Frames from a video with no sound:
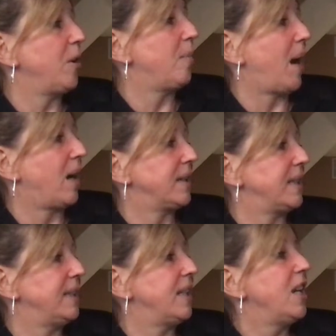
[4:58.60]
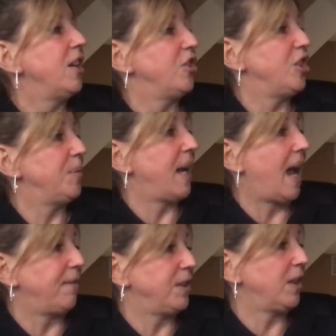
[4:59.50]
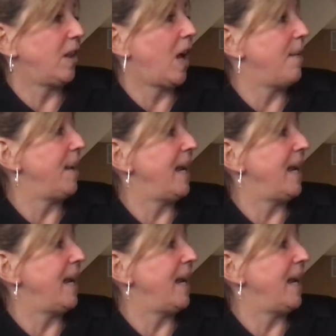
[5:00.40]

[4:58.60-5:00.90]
boxes, she would have to climb